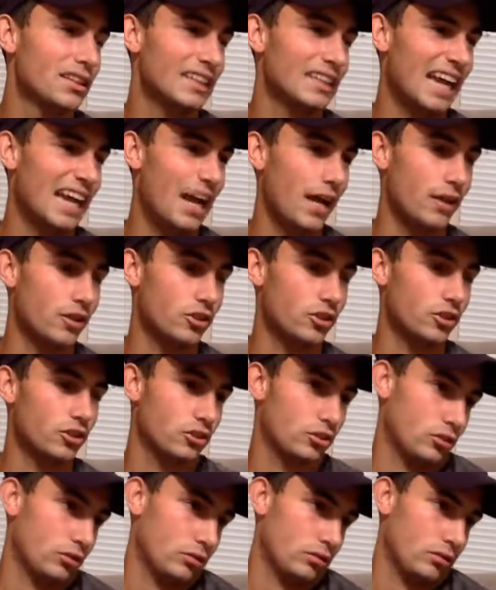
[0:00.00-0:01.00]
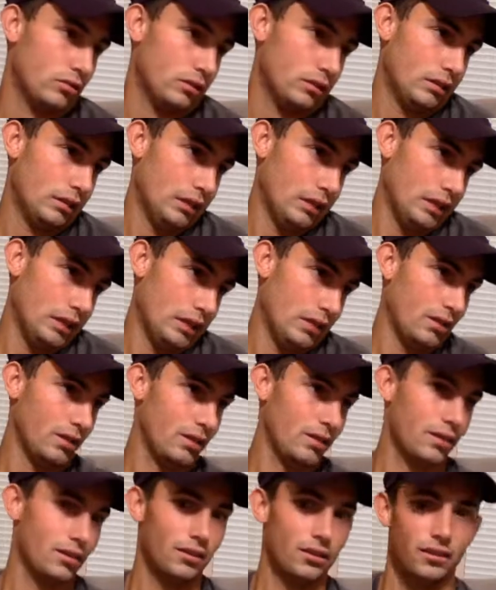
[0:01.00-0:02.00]
Gosh,
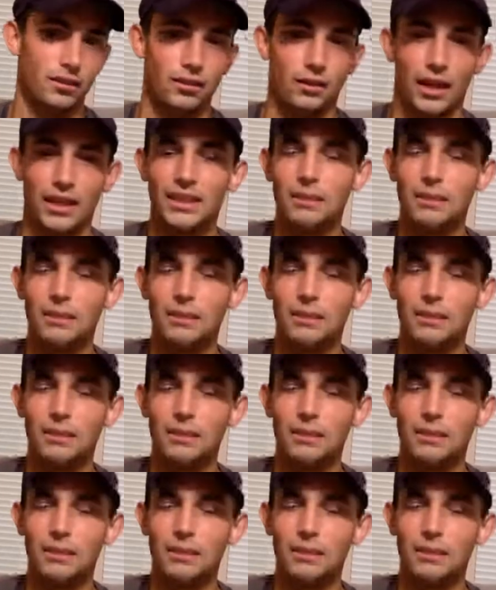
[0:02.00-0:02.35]
I